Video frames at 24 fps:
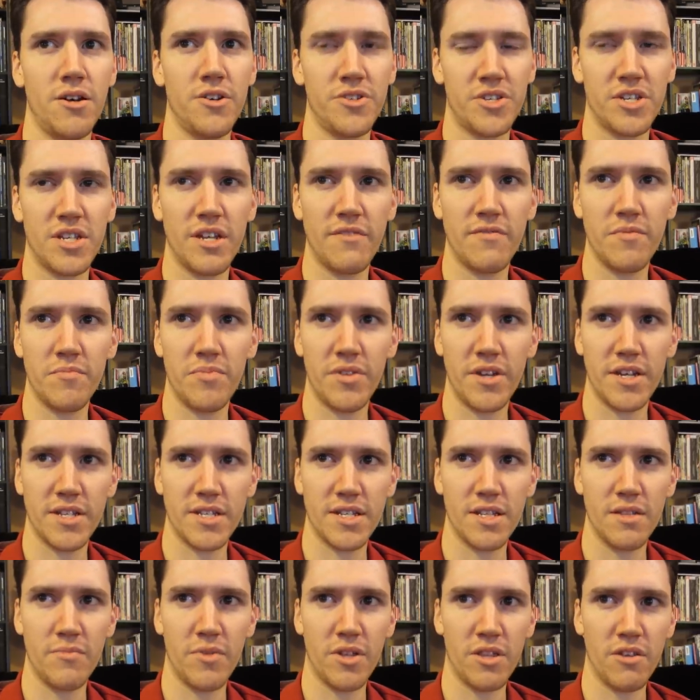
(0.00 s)
Stephen
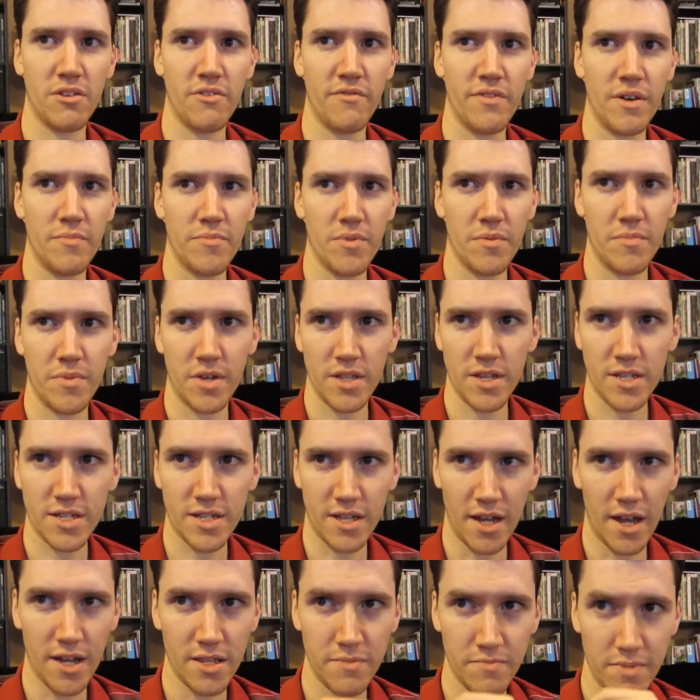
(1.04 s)
Plays in the month of November, but it's
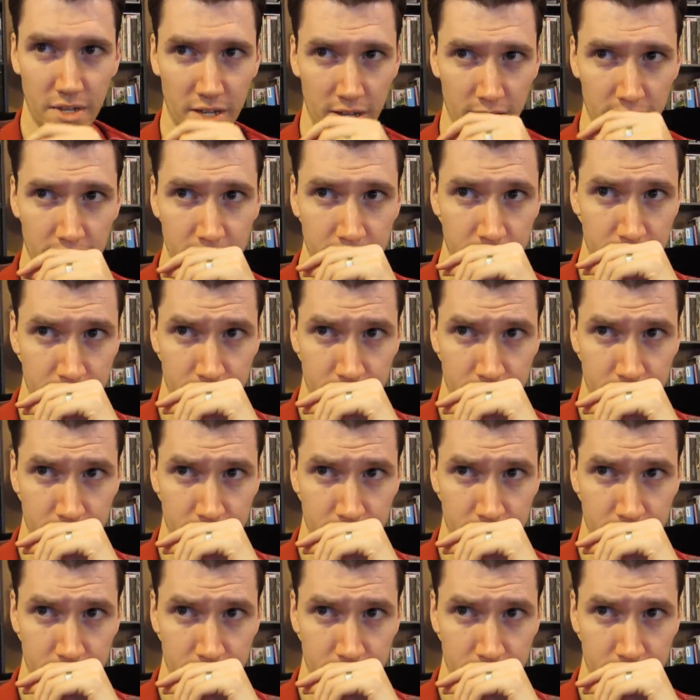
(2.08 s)
gotta be...